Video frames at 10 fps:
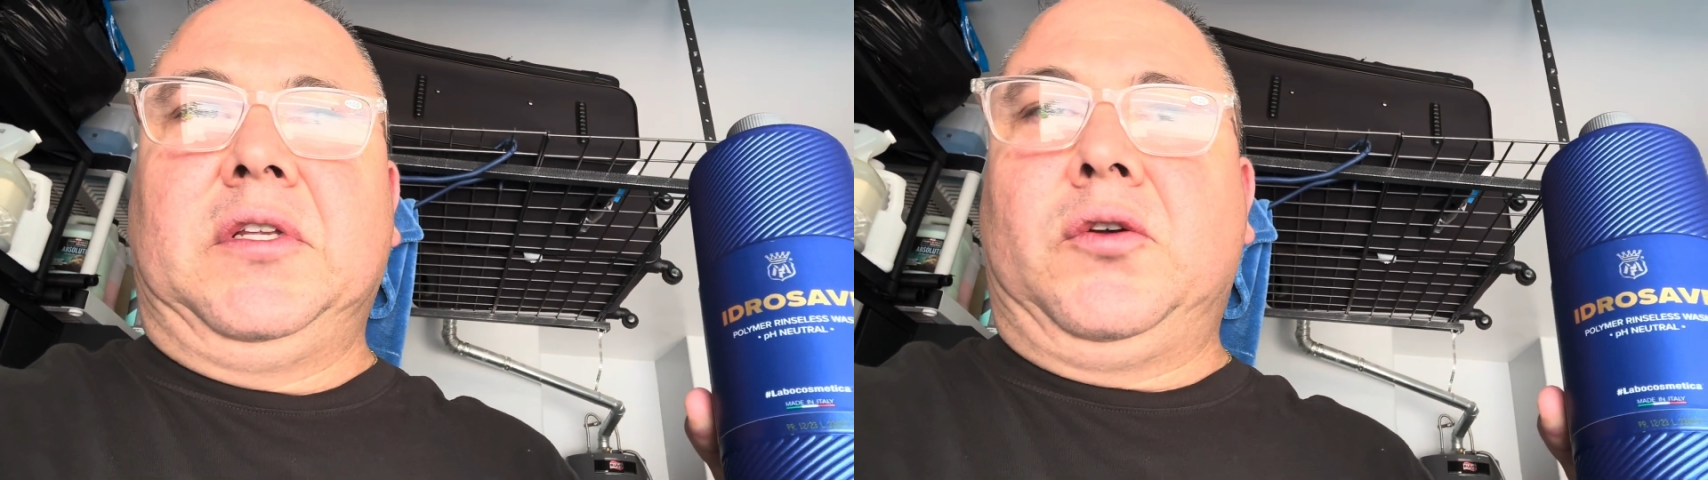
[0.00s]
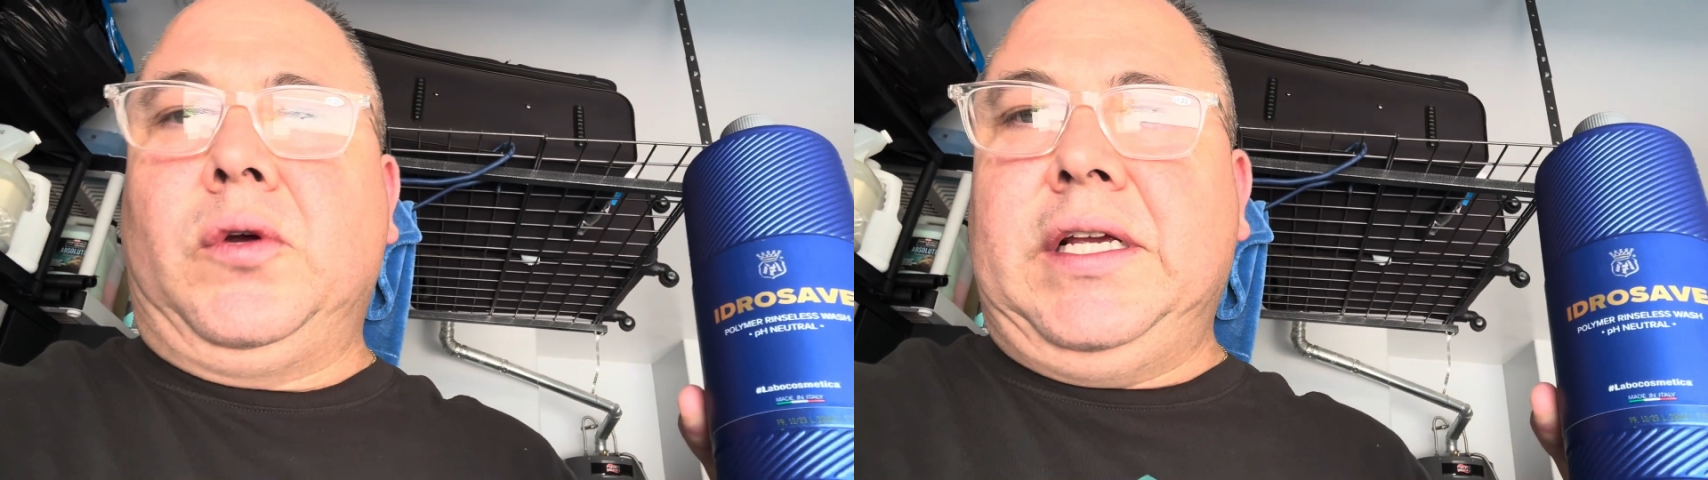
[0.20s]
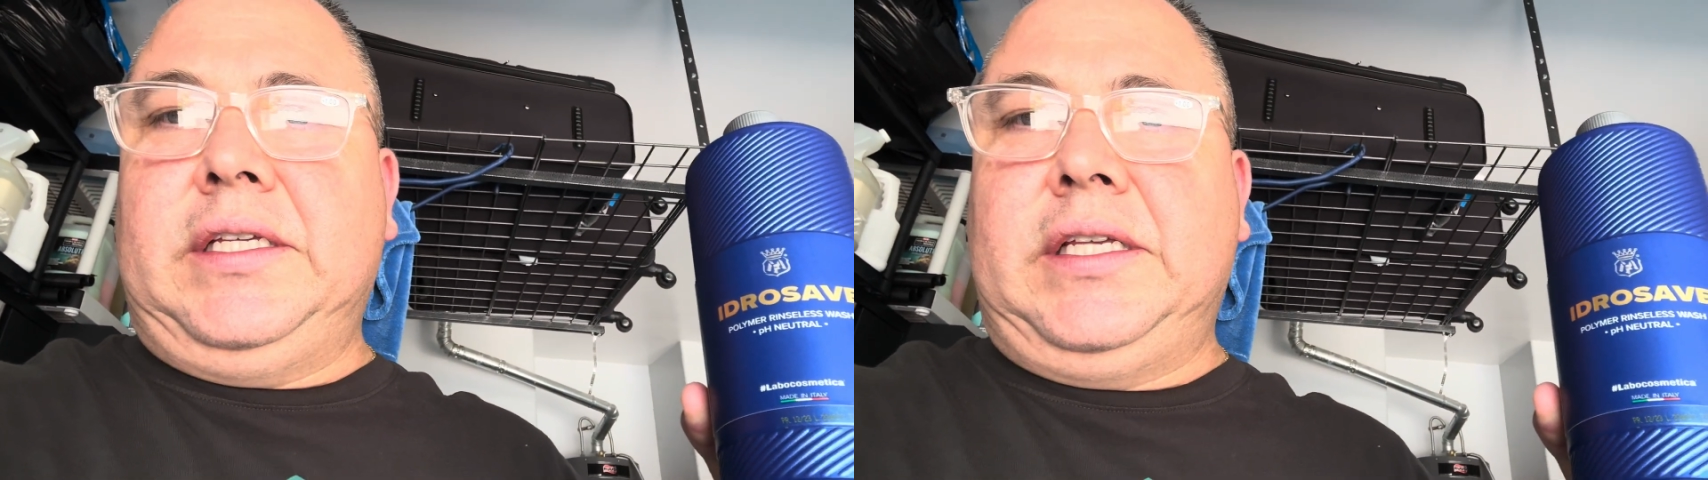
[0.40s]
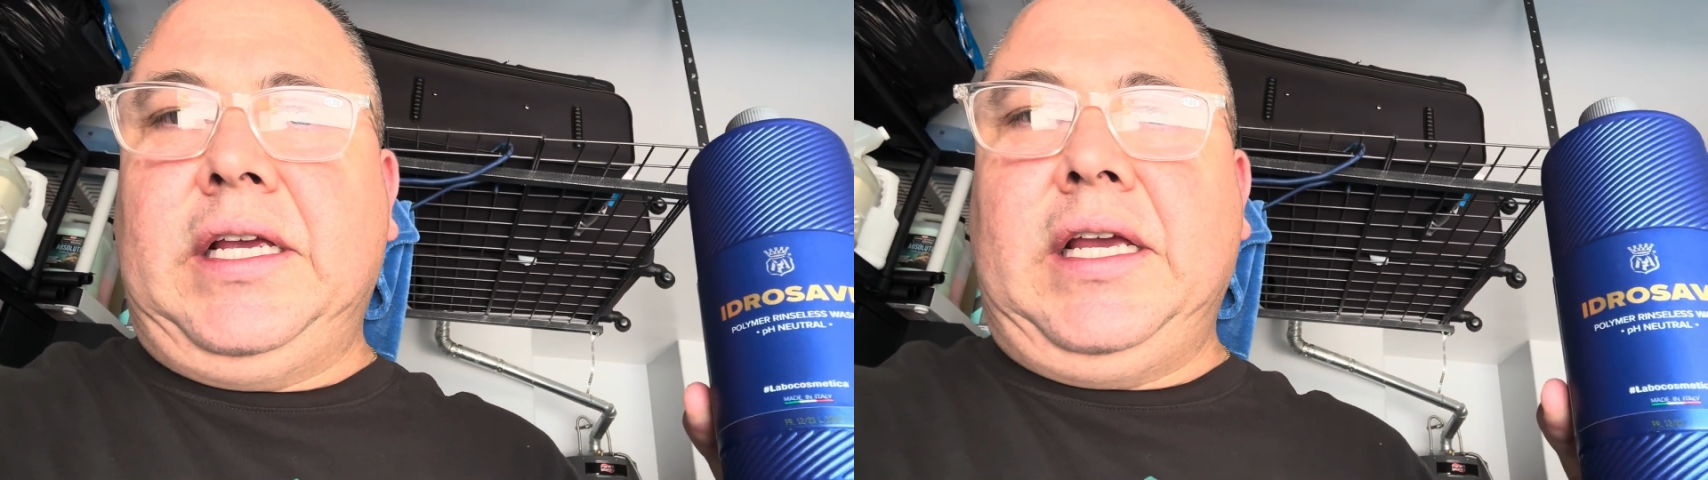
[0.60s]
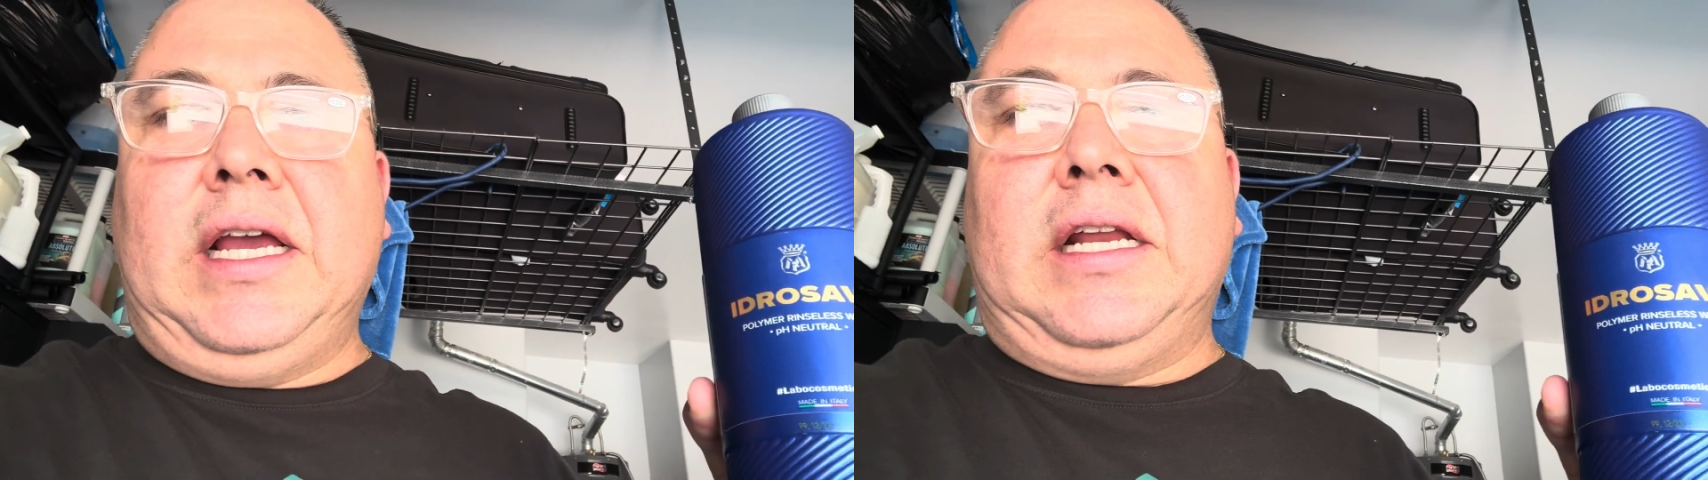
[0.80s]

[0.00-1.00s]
greasy